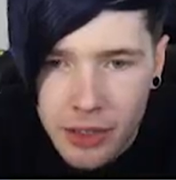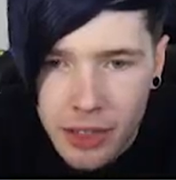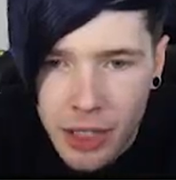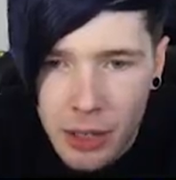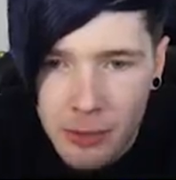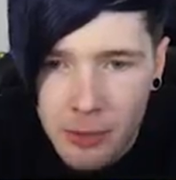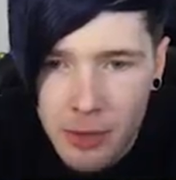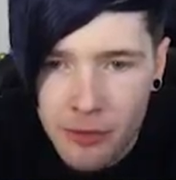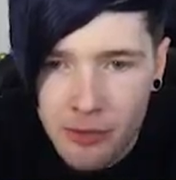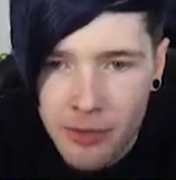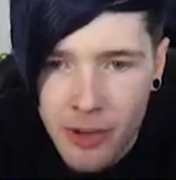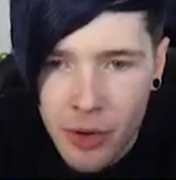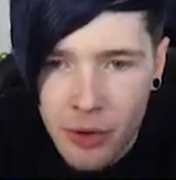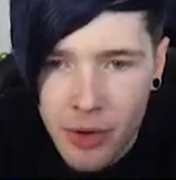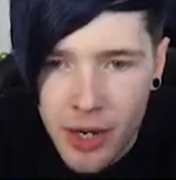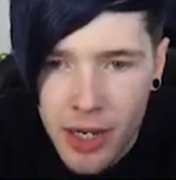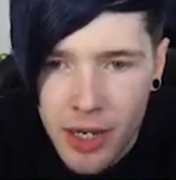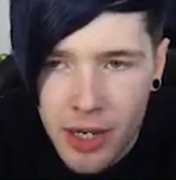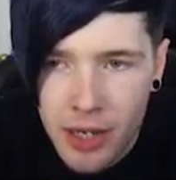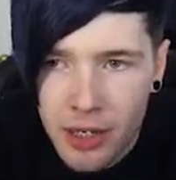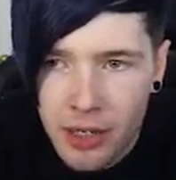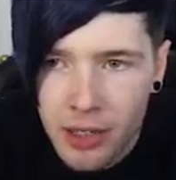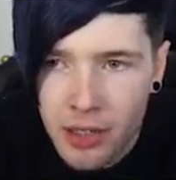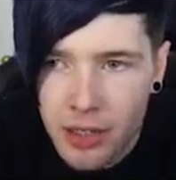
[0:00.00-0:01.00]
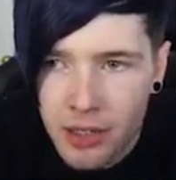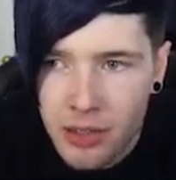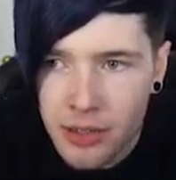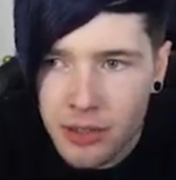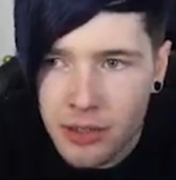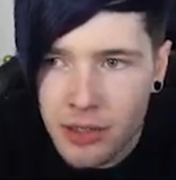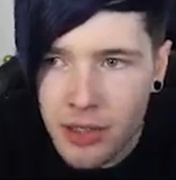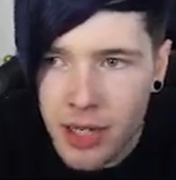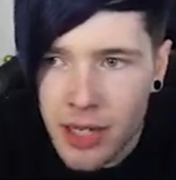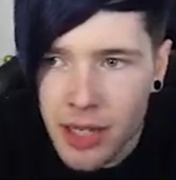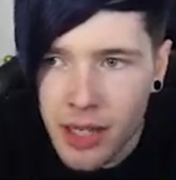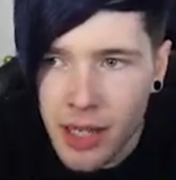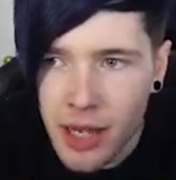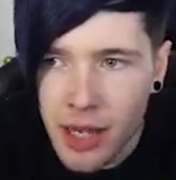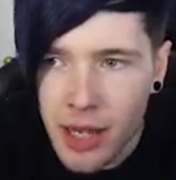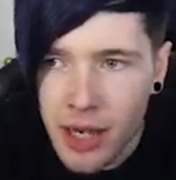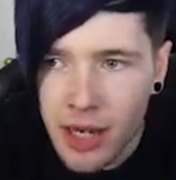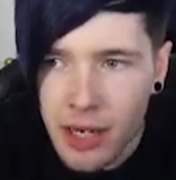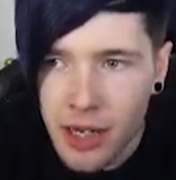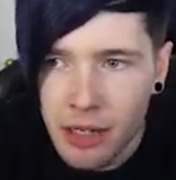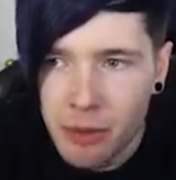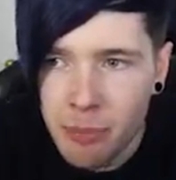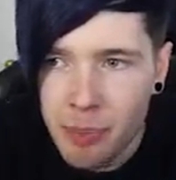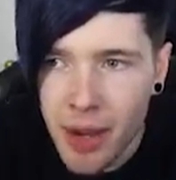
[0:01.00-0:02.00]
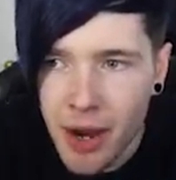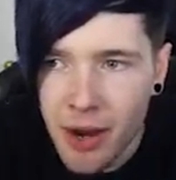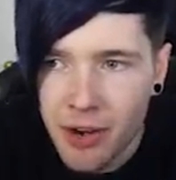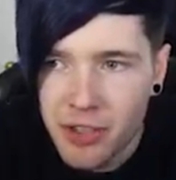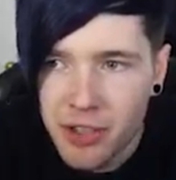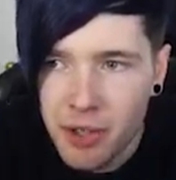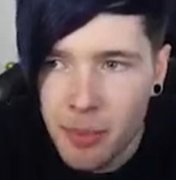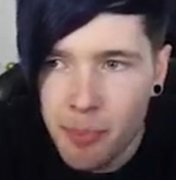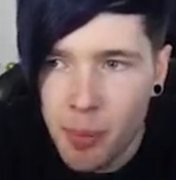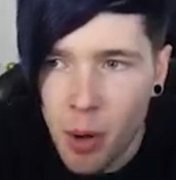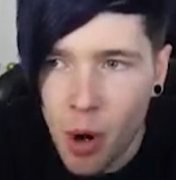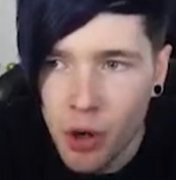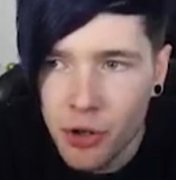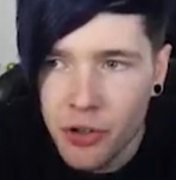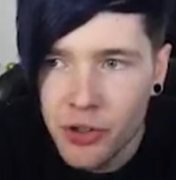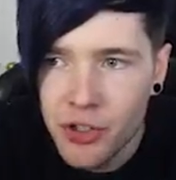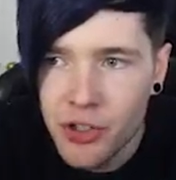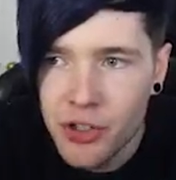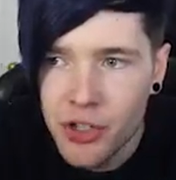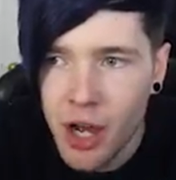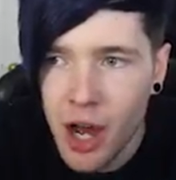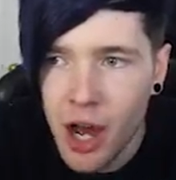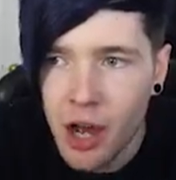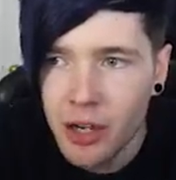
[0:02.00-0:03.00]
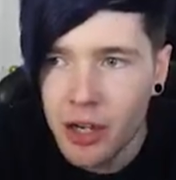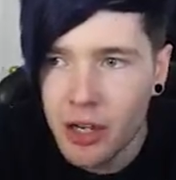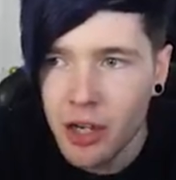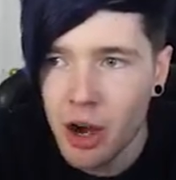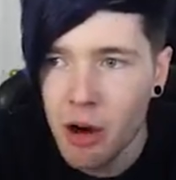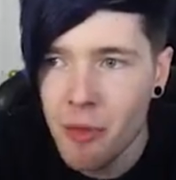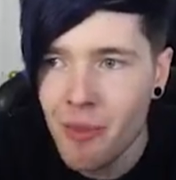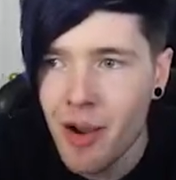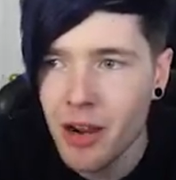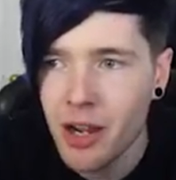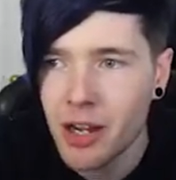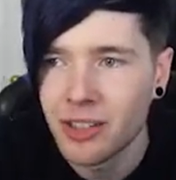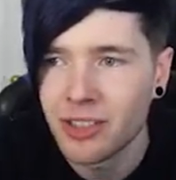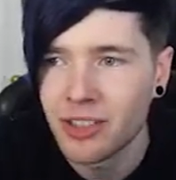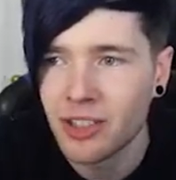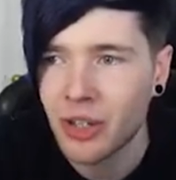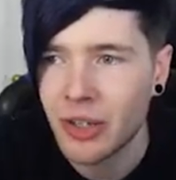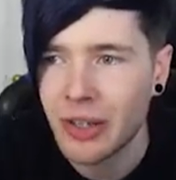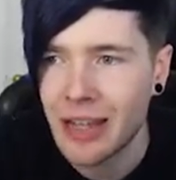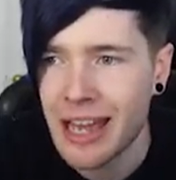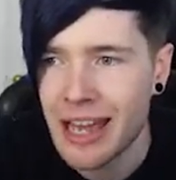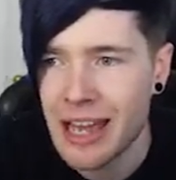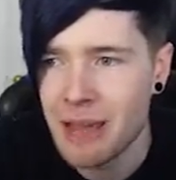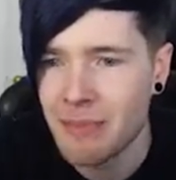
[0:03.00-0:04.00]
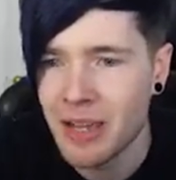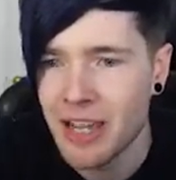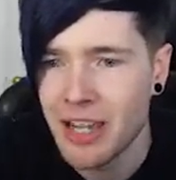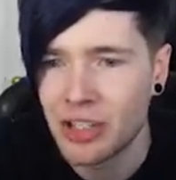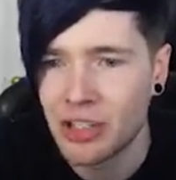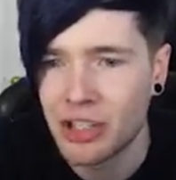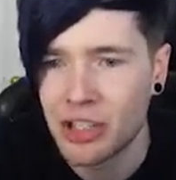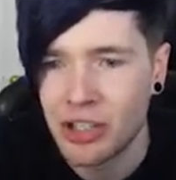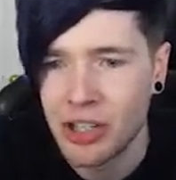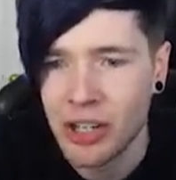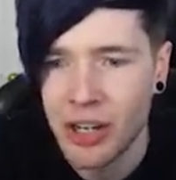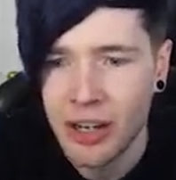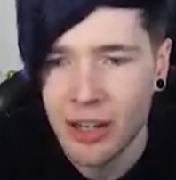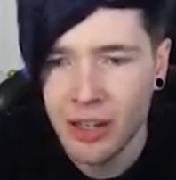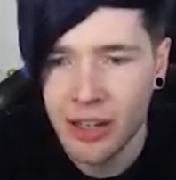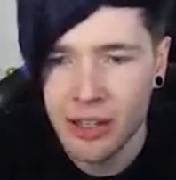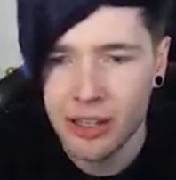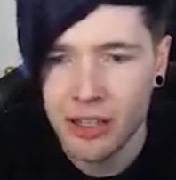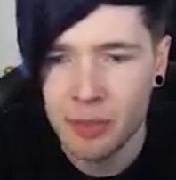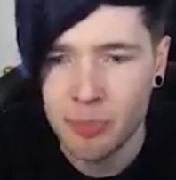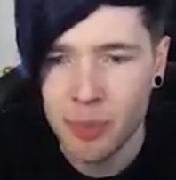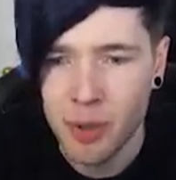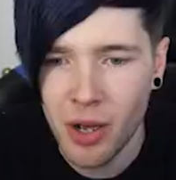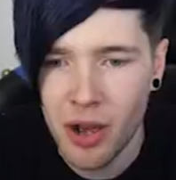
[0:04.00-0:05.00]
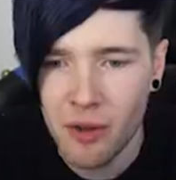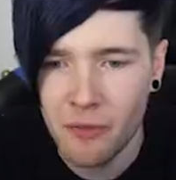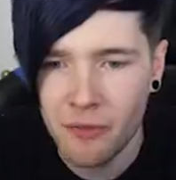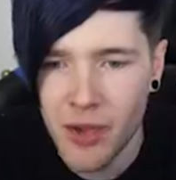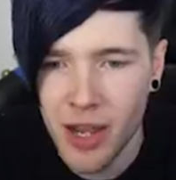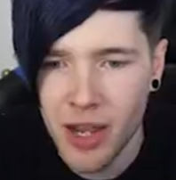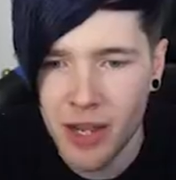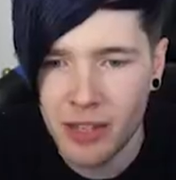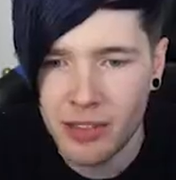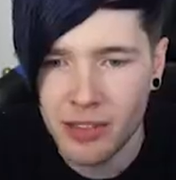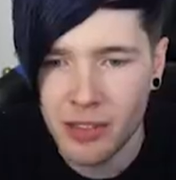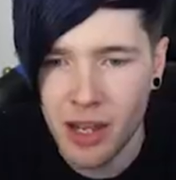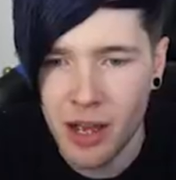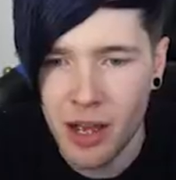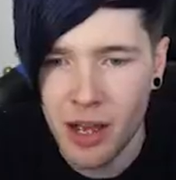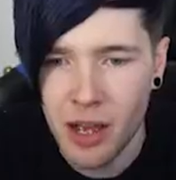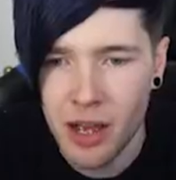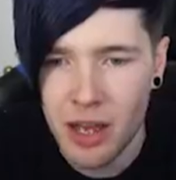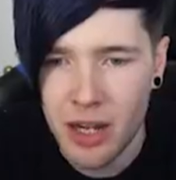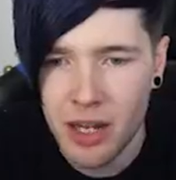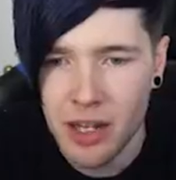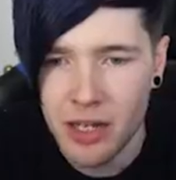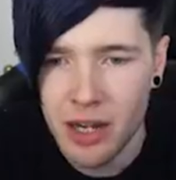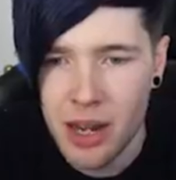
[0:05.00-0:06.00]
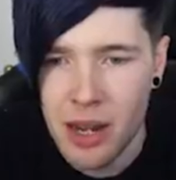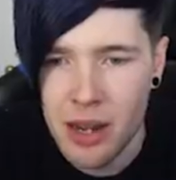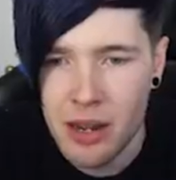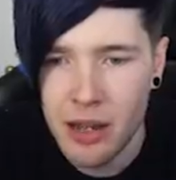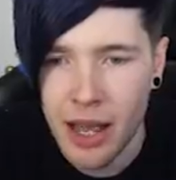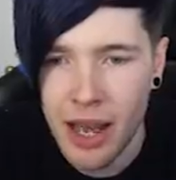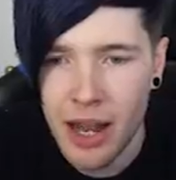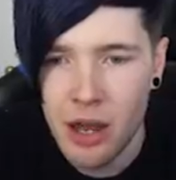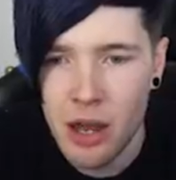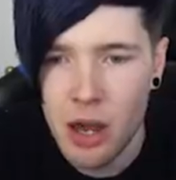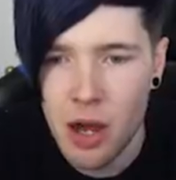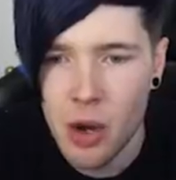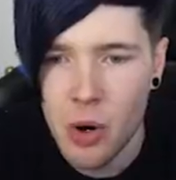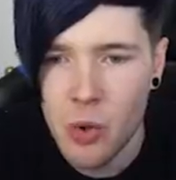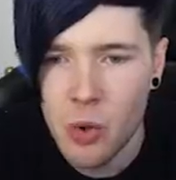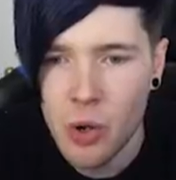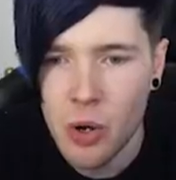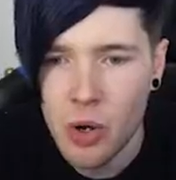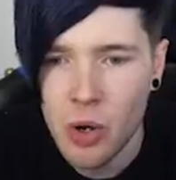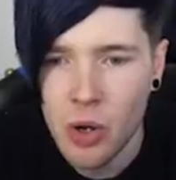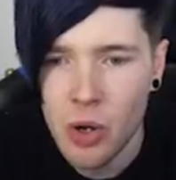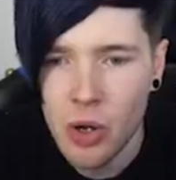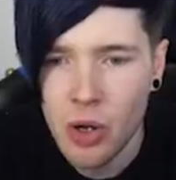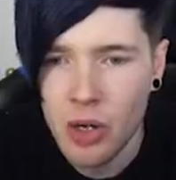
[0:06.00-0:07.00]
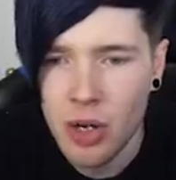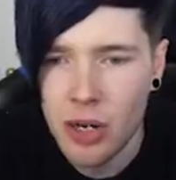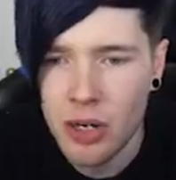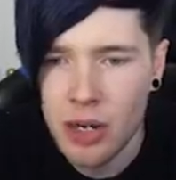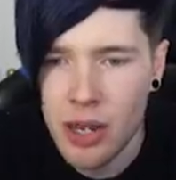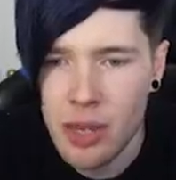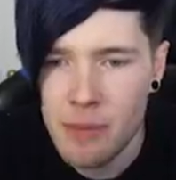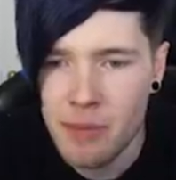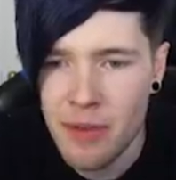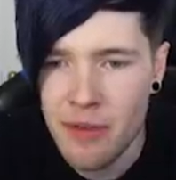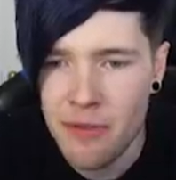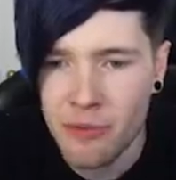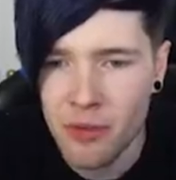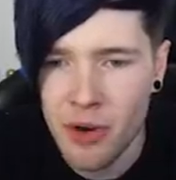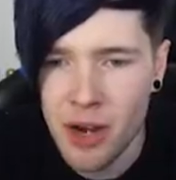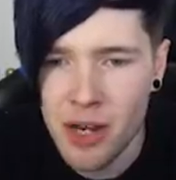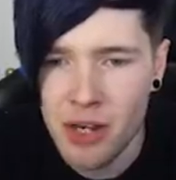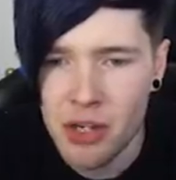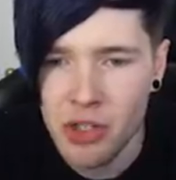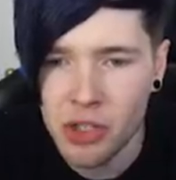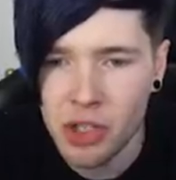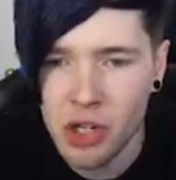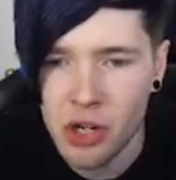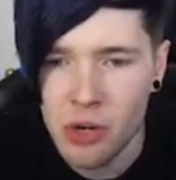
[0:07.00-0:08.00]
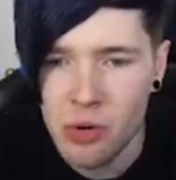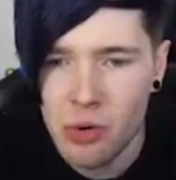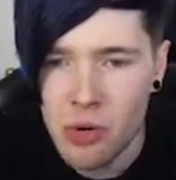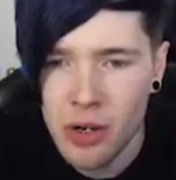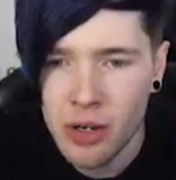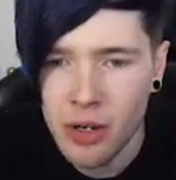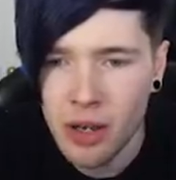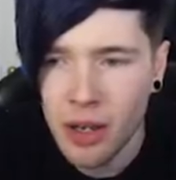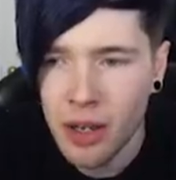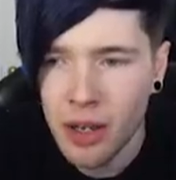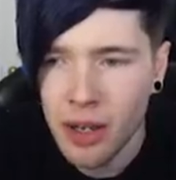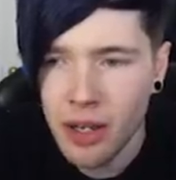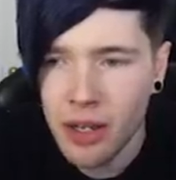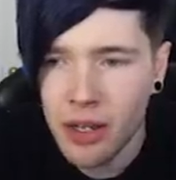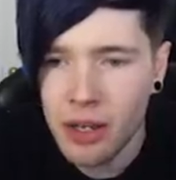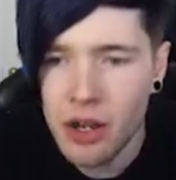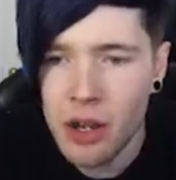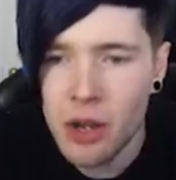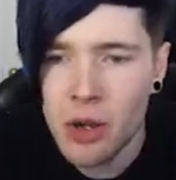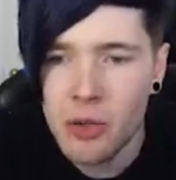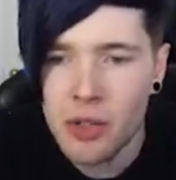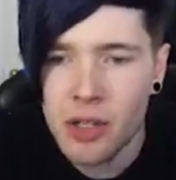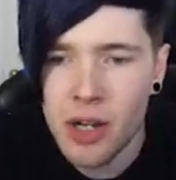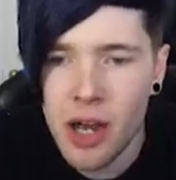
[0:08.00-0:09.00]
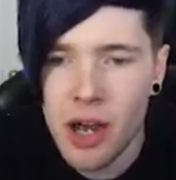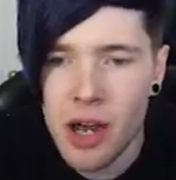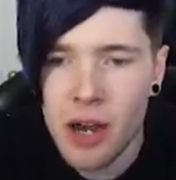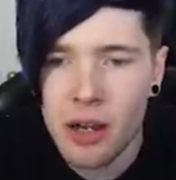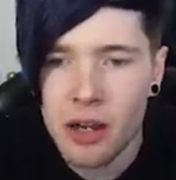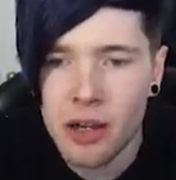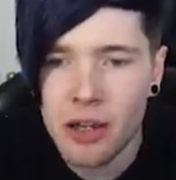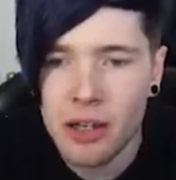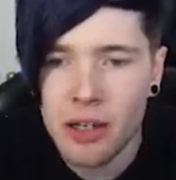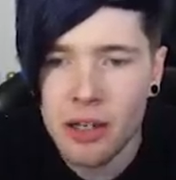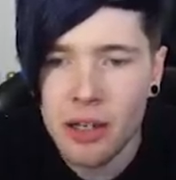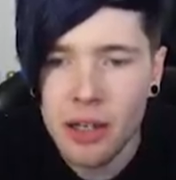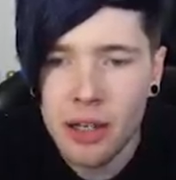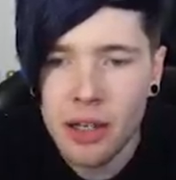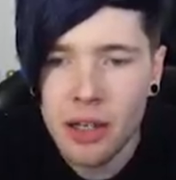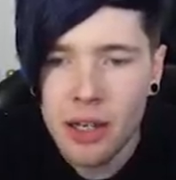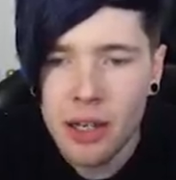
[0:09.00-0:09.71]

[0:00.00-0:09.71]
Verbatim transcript: I'm a very sneaky little bear. It's a pond duck. Oh my goodness, look at that image. That's perfect. Uh, can I, hello? Can I befriend you? Hello, duck.